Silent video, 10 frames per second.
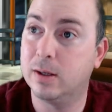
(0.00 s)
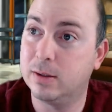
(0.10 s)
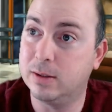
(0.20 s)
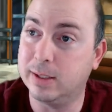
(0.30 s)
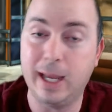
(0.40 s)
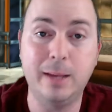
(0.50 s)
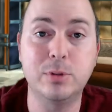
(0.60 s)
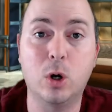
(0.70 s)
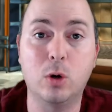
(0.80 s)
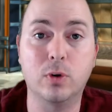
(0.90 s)
The game's
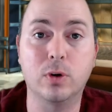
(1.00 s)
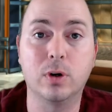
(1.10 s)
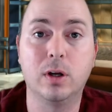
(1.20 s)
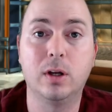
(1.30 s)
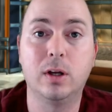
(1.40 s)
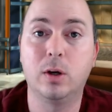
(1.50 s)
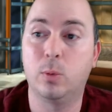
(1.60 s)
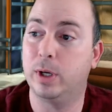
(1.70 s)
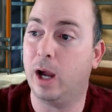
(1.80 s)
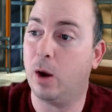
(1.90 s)
over. We
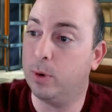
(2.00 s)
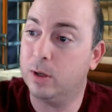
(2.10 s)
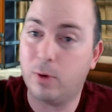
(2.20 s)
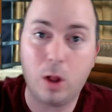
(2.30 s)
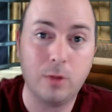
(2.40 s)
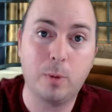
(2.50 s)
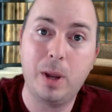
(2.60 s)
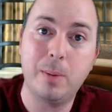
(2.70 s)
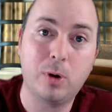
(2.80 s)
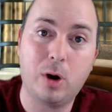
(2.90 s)
got rid of all of our
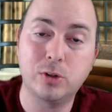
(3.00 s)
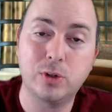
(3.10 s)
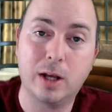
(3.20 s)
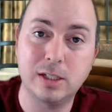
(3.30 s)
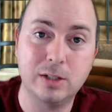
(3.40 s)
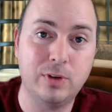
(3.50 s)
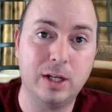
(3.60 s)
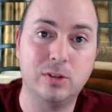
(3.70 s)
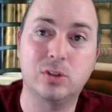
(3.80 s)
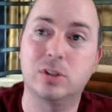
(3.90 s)
paper contracts in
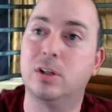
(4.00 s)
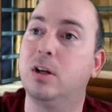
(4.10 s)
advance.